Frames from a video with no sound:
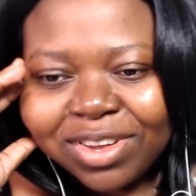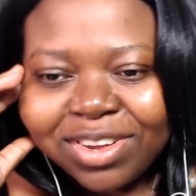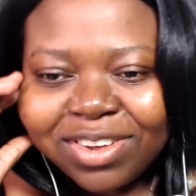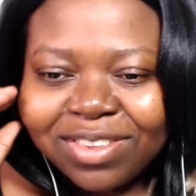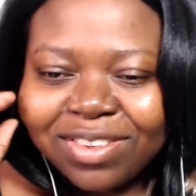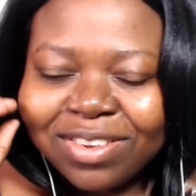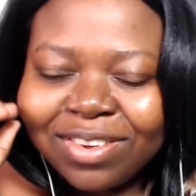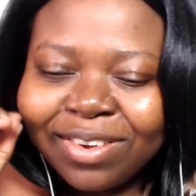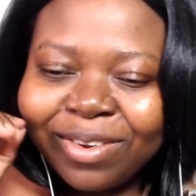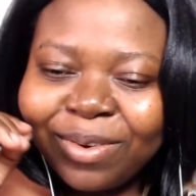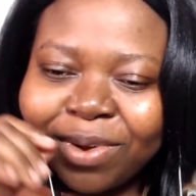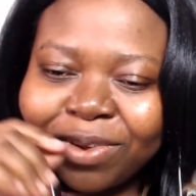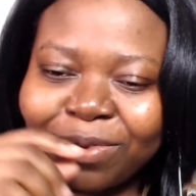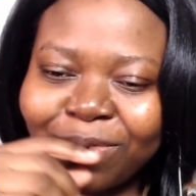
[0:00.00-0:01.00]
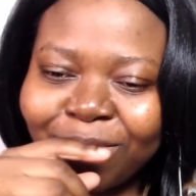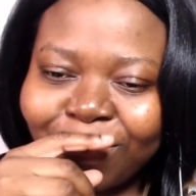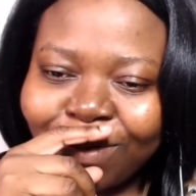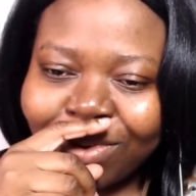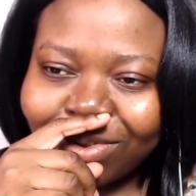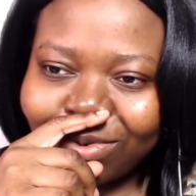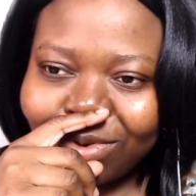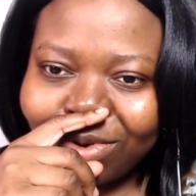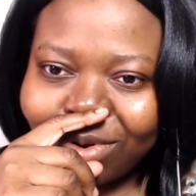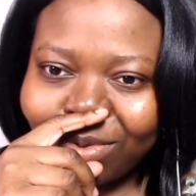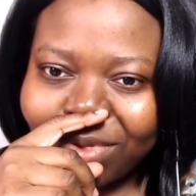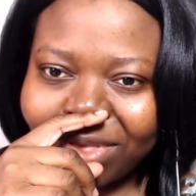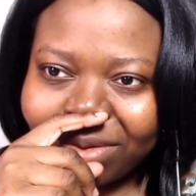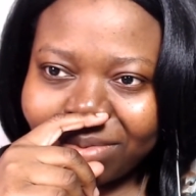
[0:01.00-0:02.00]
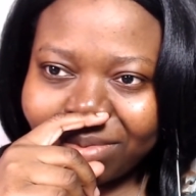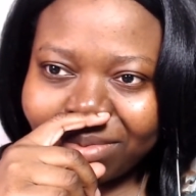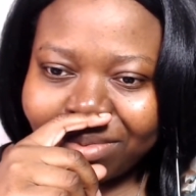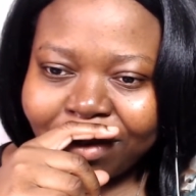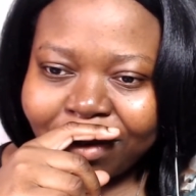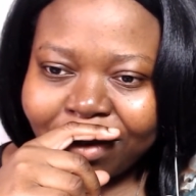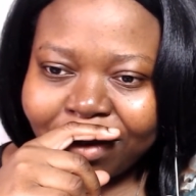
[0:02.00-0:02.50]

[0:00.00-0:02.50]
She's gonna know what's going on with him.